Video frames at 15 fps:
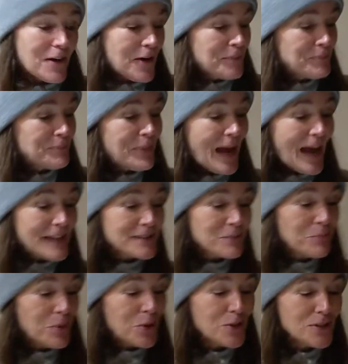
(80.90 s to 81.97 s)
on bats,
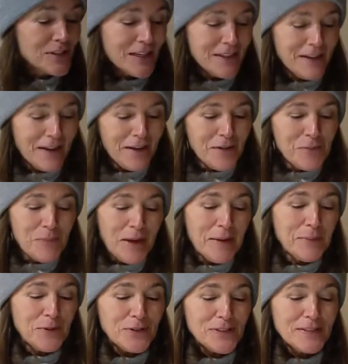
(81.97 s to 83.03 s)
birds, and other
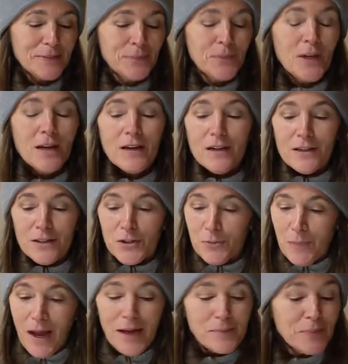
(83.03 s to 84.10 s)
mammals. You
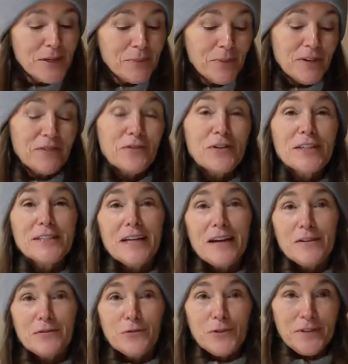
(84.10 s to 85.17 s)
might be a bit freaked
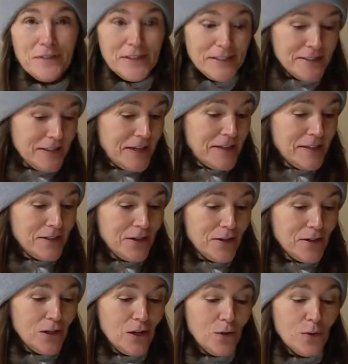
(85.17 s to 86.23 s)
out if one of these landed
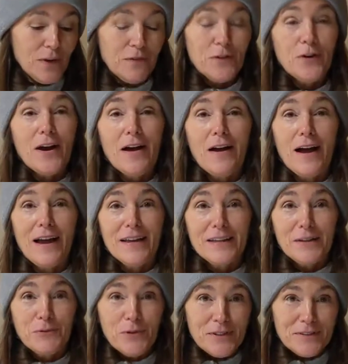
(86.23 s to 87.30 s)
on you if you're out
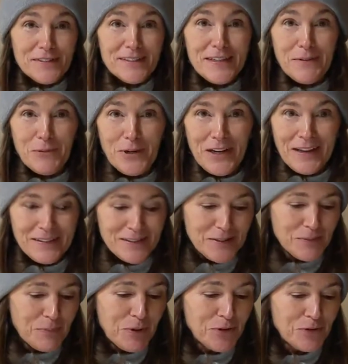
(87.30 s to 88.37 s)
hiking one of San Juan
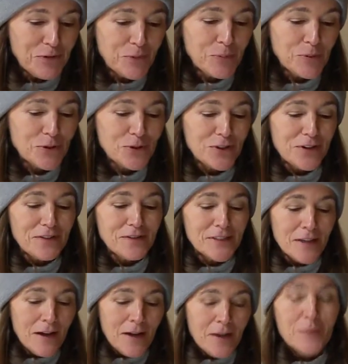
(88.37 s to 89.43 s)
Island's beautiful preserves,
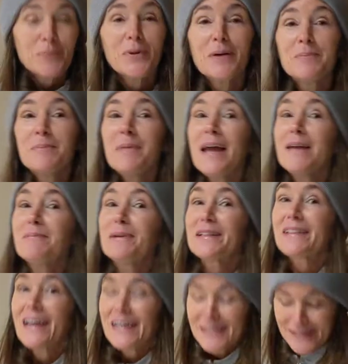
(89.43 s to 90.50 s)
but maybe
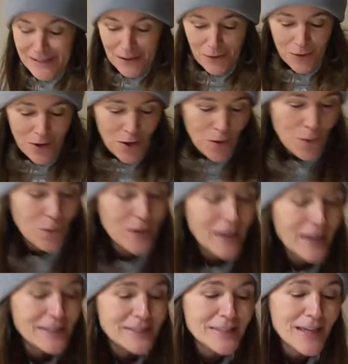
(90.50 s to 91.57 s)
less so when
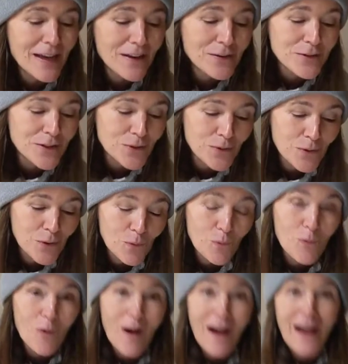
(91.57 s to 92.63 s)
I tell you
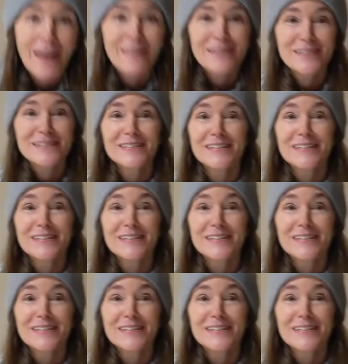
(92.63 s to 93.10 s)
why this